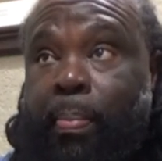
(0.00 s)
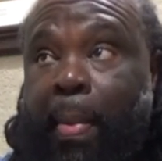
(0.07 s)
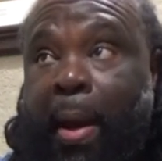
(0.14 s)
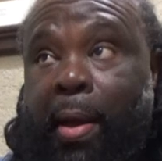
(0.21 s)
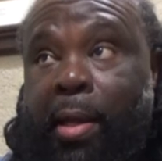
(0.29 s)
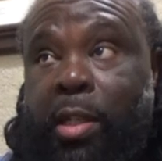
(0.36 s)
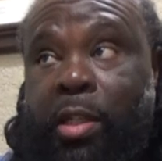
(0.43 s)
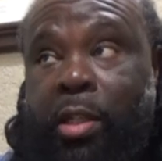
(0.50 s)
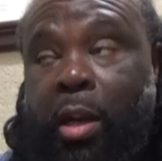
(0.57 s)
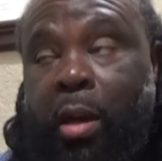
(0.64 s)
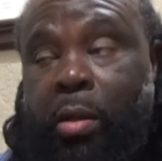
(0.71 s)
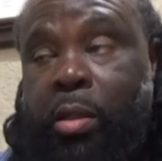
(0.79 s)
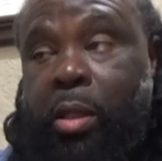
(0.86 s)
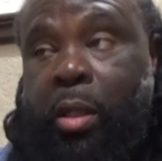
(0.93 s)
my
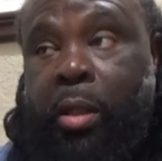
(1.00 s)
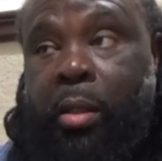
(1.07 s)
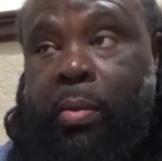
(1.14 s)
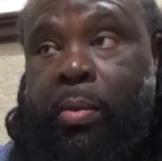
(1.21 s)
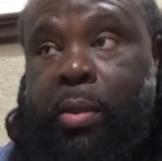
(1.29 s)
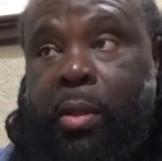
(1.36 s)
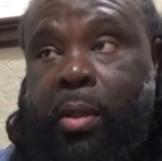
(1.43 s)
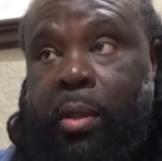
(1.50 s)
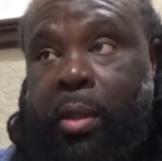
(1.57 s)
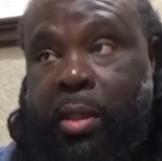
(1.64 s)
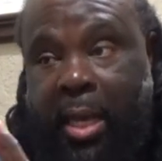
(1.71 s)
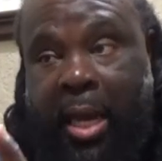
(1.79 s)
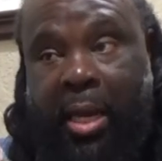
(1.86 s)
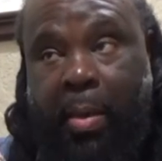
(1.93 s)
installer to, to
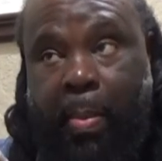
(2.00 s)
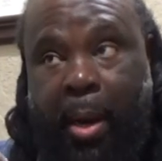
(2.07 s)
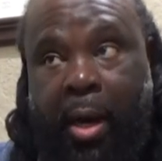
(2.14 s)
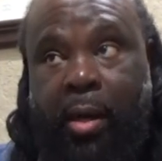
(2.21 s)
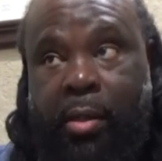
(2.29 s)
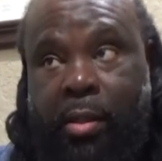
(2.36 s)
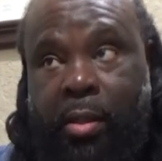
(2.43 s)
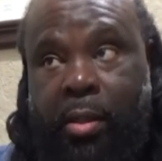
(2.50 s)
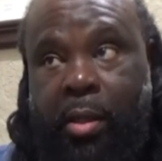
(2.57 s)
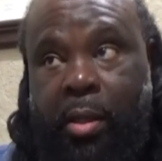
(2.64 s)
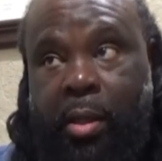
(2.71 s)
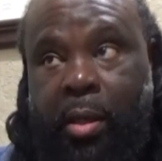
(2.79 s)
design the box